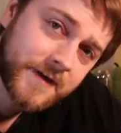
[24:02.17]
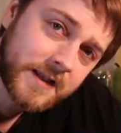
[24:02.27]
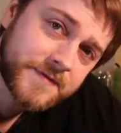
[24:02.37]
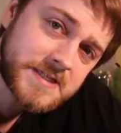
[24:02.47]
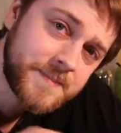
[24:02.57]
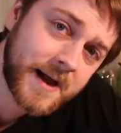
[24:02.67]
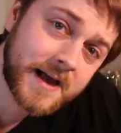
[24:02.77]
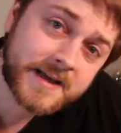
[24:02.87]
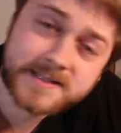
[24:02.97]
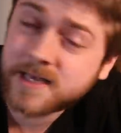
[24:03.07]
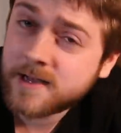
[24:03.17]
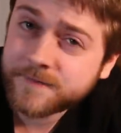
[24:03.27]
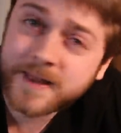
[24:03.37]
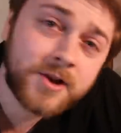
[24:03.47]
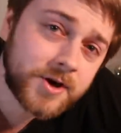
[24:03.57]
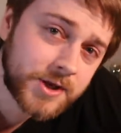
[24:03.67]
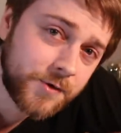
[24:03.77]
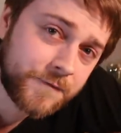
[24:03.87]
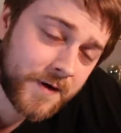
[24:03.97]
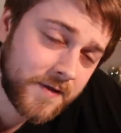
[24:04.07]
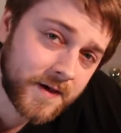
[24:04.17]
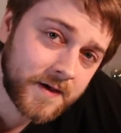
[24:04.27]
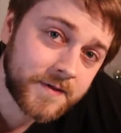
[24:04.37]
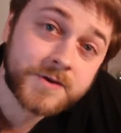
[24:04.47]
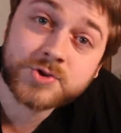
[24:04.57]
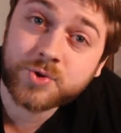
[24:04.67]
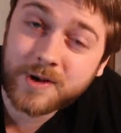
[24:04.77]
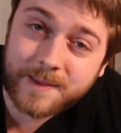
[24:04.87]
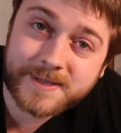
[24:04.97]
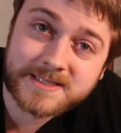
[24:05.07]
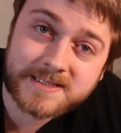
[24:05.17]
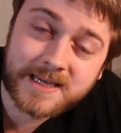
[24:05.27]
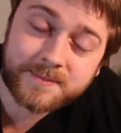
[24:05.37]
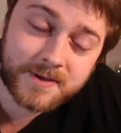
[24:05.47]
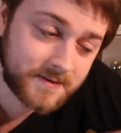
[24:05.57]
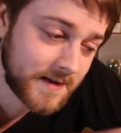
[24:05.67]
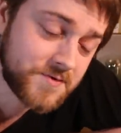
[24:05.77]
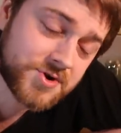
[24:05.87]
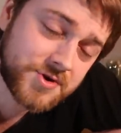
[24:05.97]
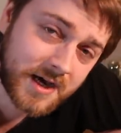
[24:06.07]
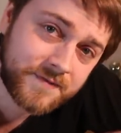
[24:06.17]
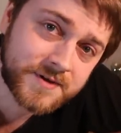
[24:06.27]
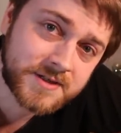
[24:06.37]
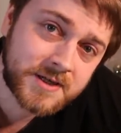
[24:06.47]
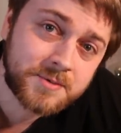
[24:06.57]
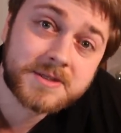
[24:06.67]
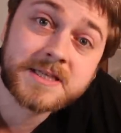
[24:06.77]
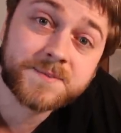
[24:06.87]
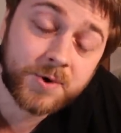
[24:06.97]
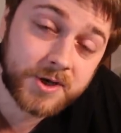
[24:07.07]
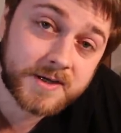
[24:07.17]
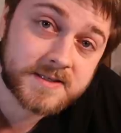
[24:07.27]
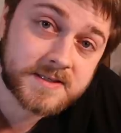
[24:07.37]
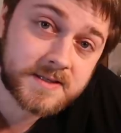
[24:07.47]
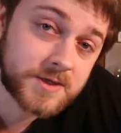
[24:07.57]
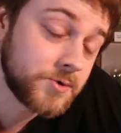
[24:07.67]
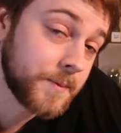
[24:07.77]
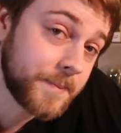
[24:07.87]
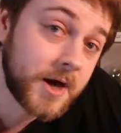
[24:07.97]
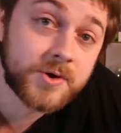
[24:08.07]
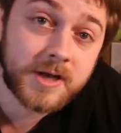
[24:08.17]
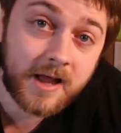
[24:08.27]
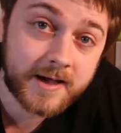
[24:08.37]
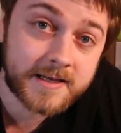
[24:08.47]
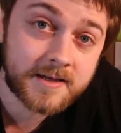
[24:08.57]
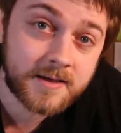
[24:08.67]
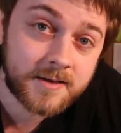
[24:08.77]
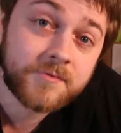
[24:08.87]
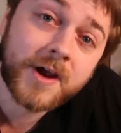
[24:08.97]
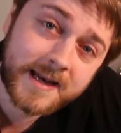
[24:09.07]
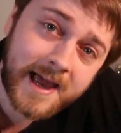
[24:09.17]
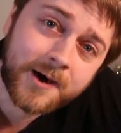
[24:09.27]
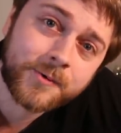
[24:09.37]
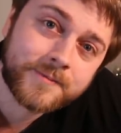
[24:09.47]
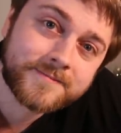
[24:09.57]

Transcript: velvety bags, then look no further than Drawlab Entertainment. They've got you covered with these products that you can buy online right now.